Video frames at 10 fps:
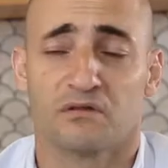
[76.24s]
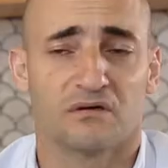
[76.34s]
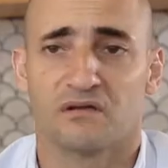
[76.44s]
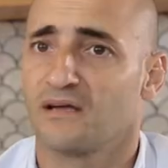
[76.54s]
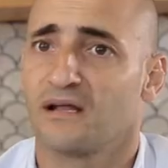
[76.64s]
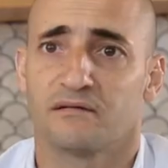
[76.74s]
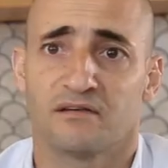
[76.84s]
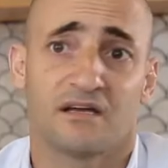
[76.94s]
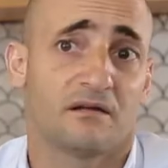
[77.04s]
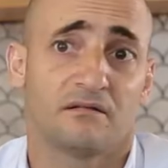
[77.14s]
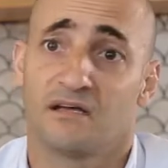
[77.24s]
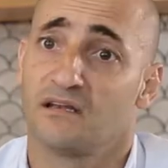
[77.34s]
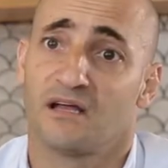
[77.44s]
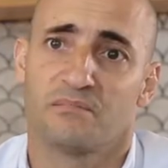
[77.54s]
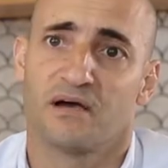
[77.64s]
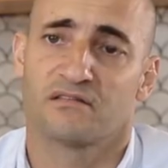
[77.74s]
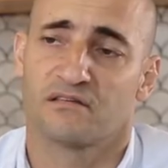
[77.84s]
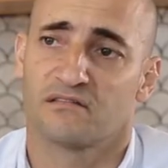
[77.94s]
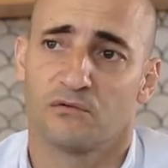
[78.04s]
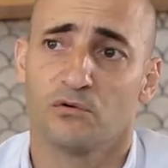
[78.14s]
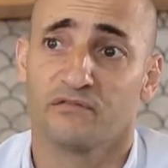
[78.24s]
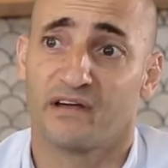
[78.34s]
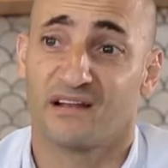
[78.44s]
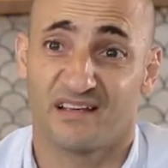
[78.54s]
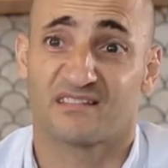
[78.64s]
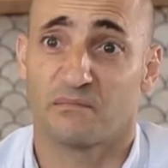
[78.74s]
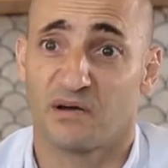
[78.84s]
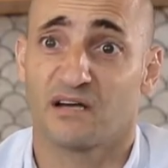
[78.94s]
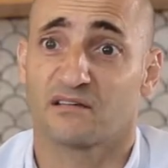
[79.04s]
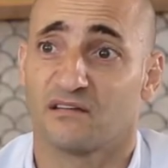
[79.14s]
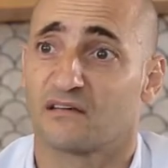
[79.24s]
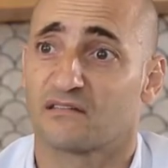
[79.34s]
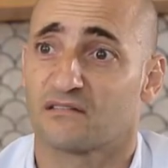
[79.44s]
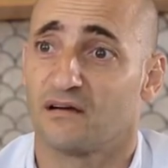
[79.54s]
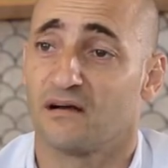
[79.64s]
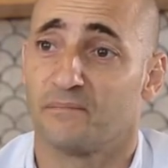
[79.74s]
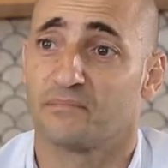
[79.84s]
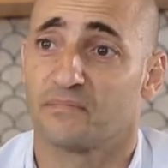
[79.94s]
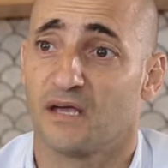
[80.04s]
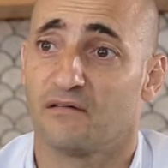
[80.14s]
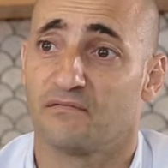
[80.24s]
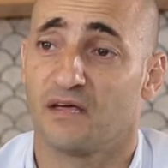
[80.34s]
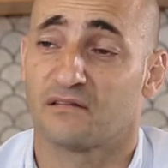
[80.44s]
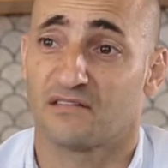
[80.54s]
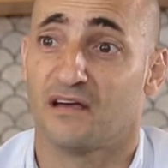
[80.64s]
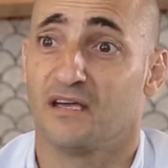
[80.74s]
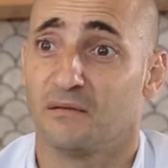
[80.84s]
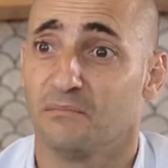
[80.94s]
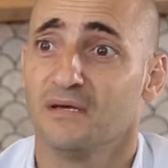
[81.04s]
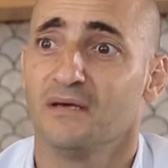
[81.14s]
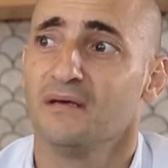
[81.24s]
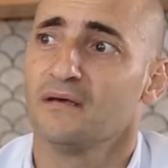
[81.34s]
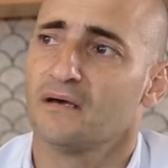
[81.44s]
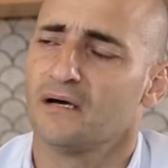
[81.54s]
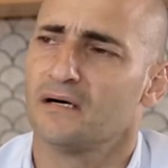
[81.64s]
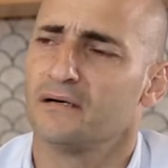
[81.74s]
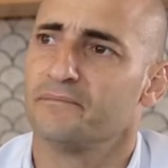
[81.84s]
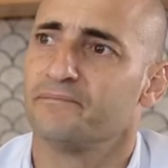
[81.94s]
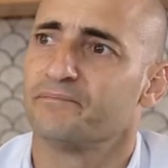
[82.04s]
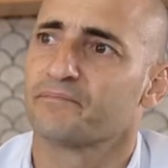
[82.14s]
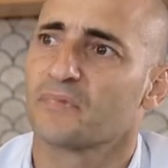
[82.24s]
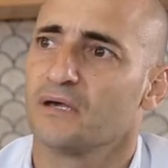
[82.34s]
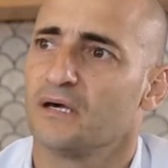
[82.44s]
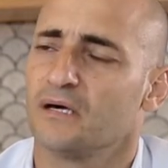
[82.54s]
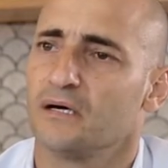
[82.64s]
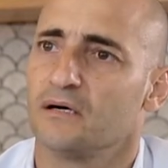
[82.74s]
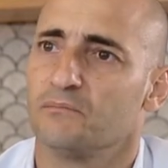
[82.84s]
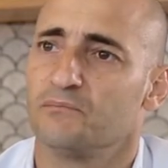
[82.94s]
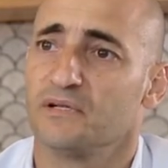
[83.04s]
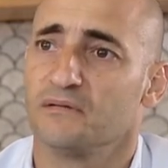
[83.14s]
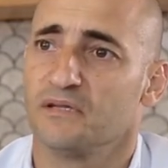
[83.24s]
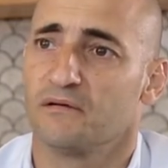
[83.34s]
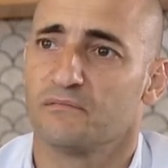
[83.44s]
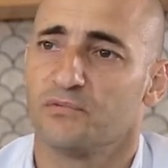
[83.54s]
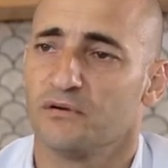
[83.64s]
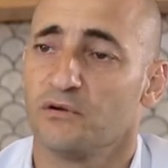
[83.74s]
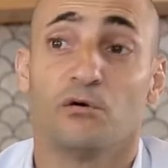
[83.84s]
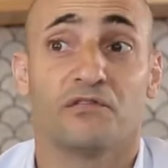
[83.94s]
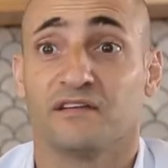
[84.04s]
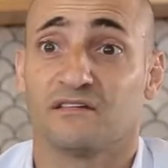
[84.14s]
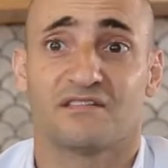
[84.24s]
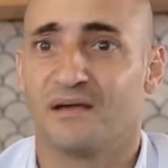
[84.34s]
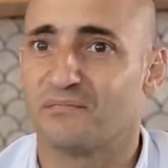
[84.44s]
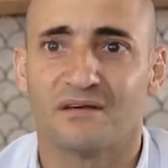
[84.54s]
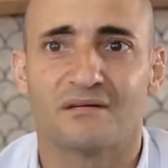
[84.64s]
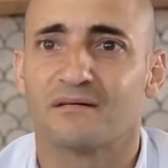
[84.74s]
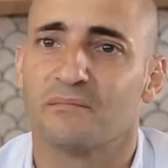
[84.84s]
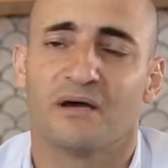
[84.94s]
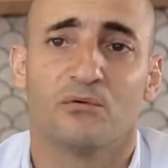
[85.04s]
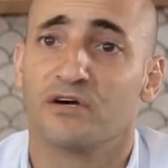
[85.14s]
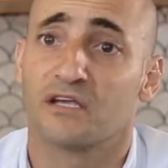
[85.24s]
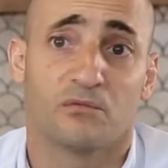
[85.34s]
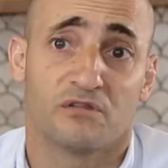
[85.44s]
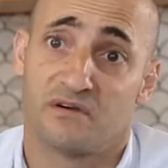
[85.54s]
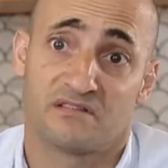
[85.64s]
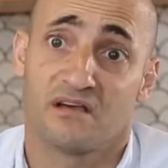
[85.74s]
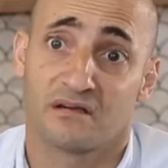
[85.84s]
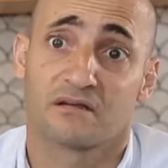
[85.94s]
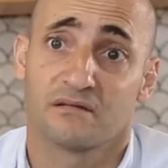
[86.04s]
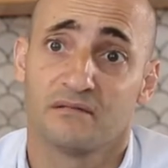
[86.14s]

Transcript: with on a day-to-day -day basis and all of our landscape architects have that same um, uh, but you know, we, we all think the same thing about working with Mosaic.